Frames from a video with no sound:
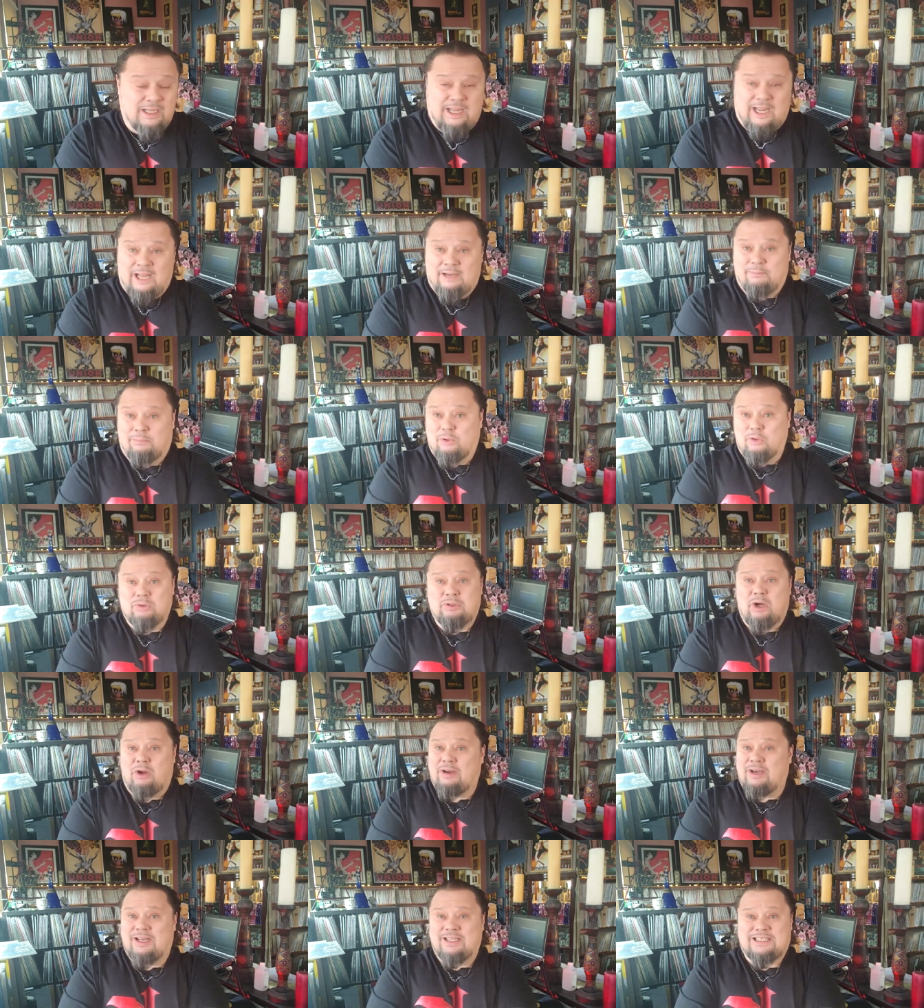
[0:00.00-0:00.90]
And blue
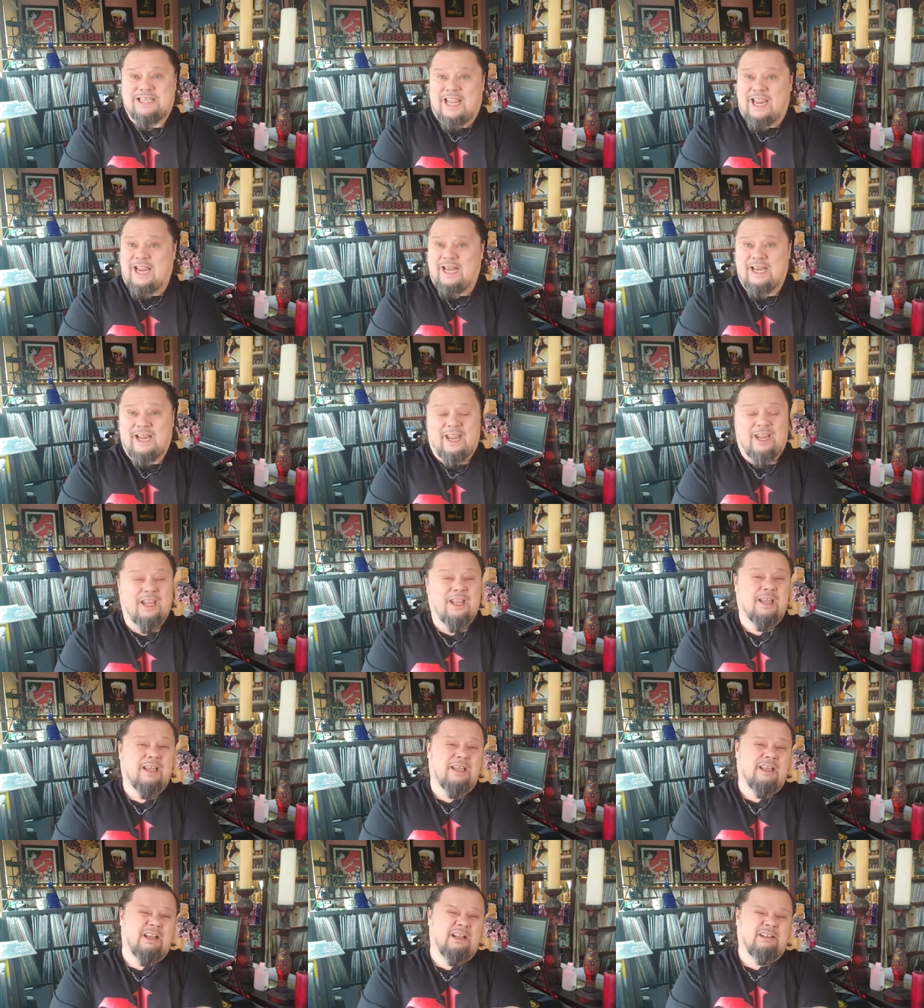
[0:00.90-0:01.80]
note in its heyday
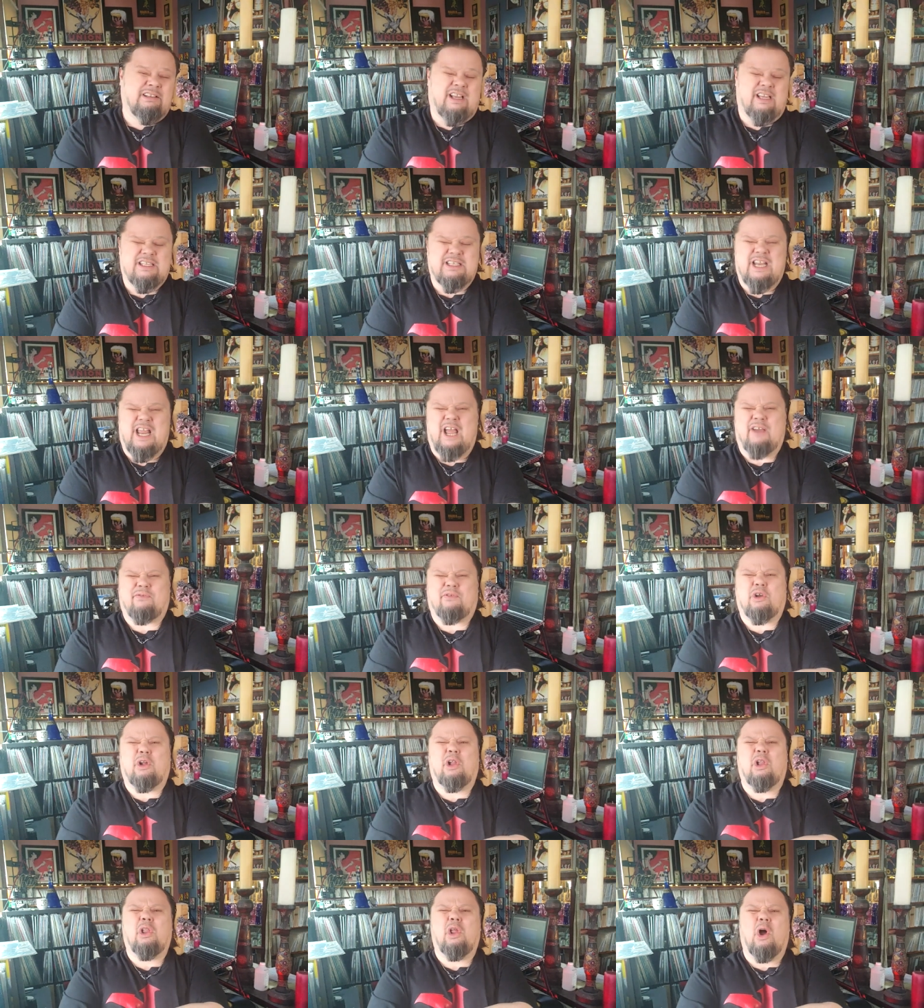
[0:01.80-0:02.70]
doesn't have
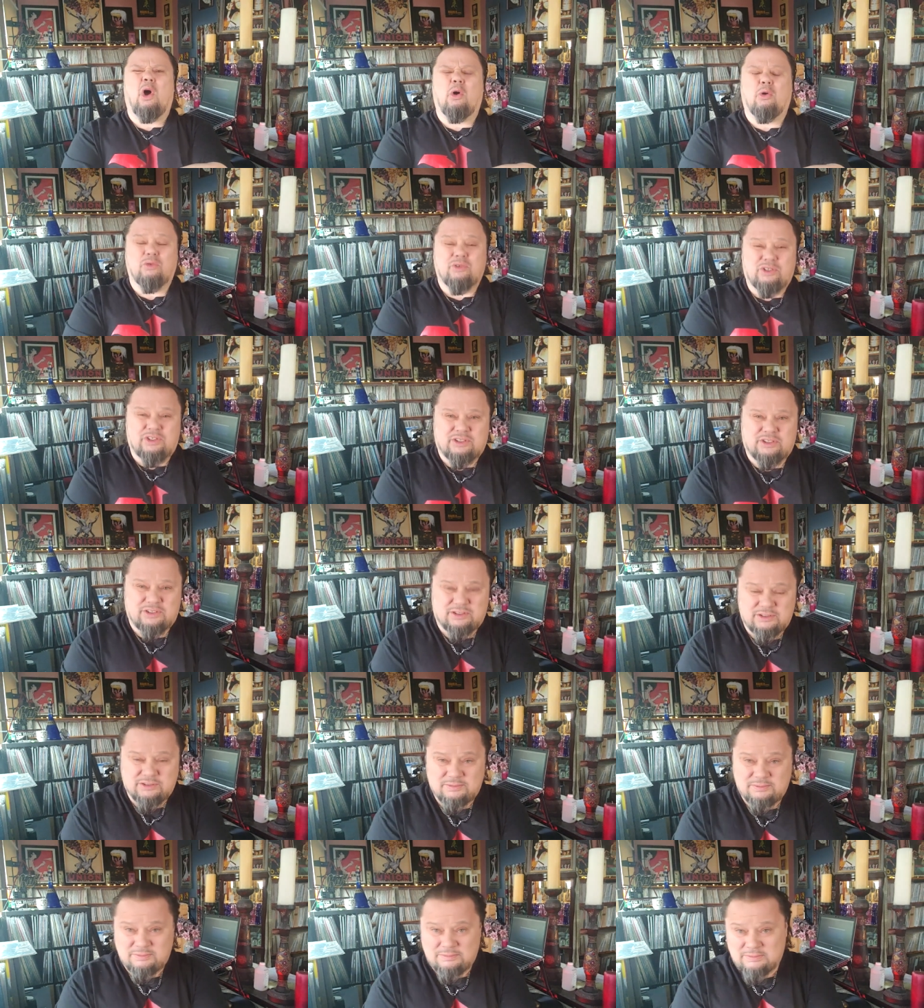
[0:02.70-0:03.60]
close
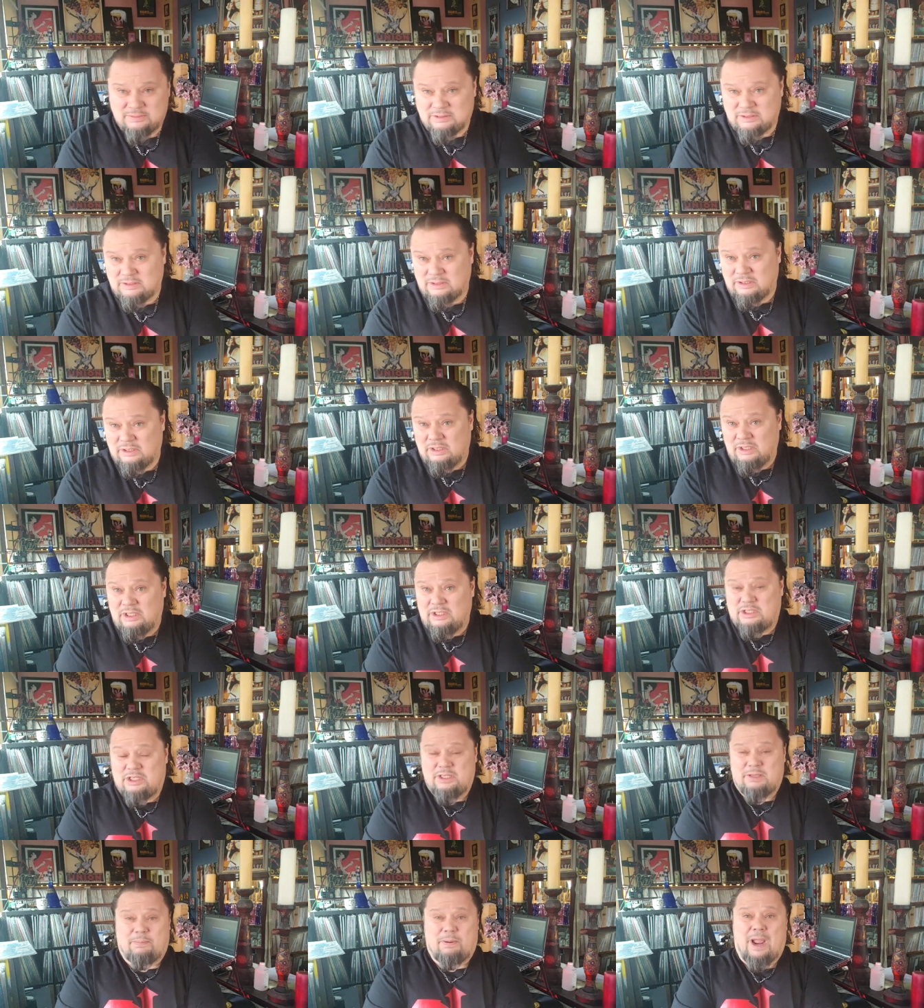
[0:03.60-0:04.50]

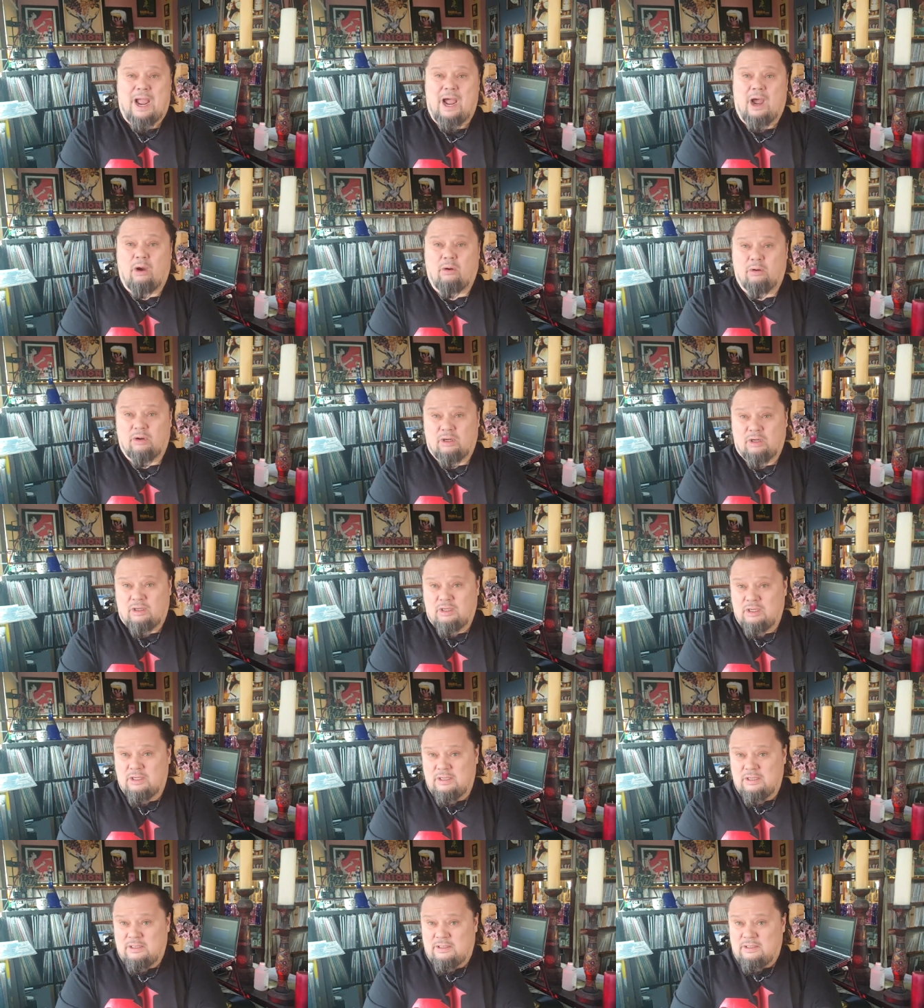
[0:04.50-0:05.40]
to the power
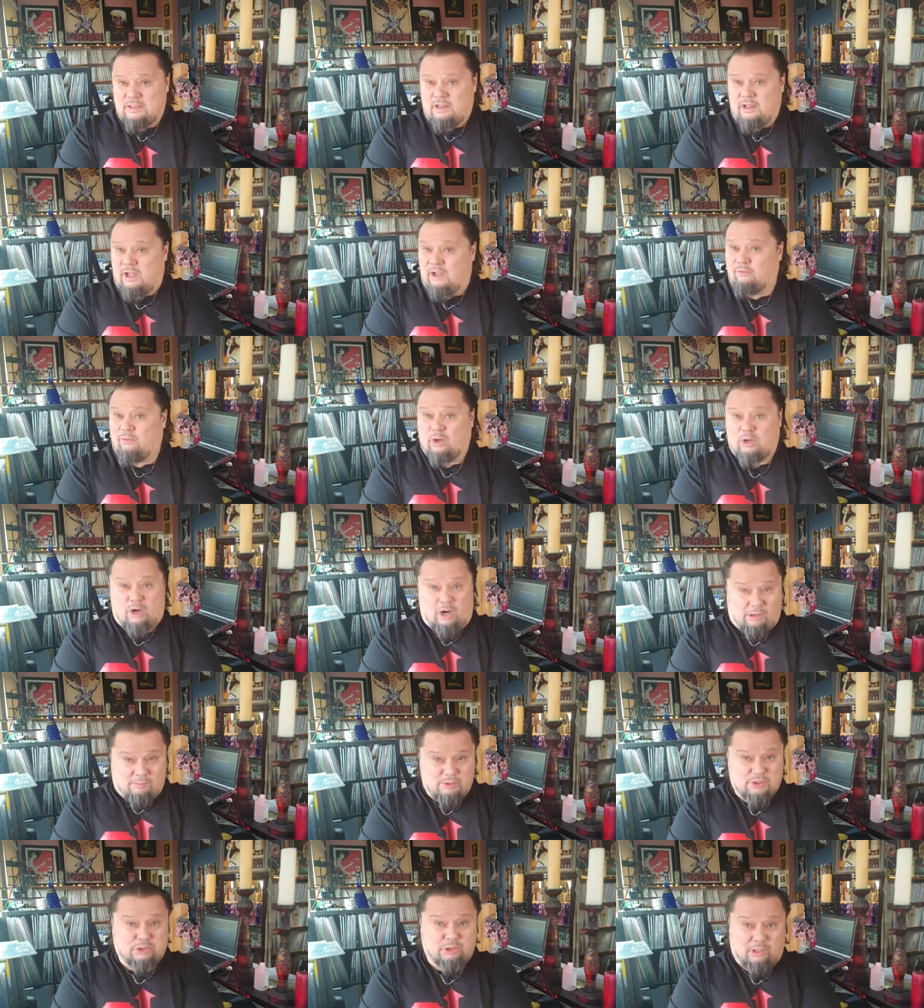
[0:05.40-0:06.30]
of what
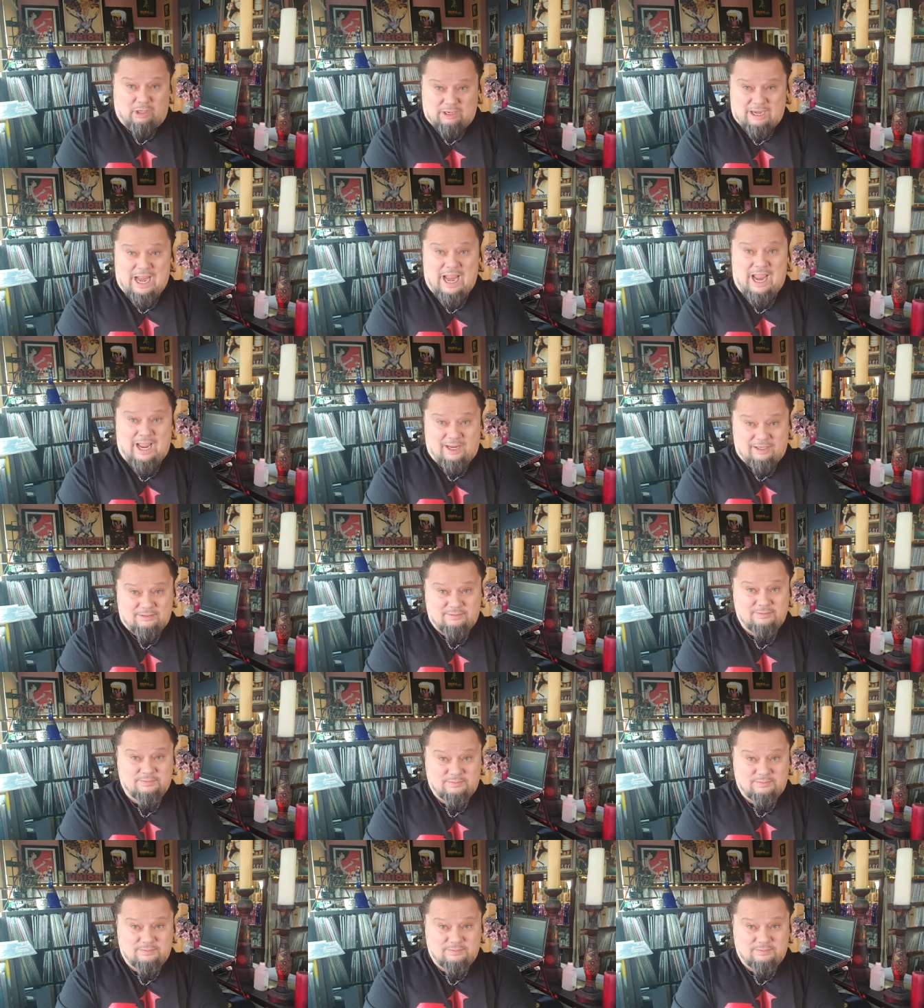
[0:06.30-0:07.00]
Armstrong had,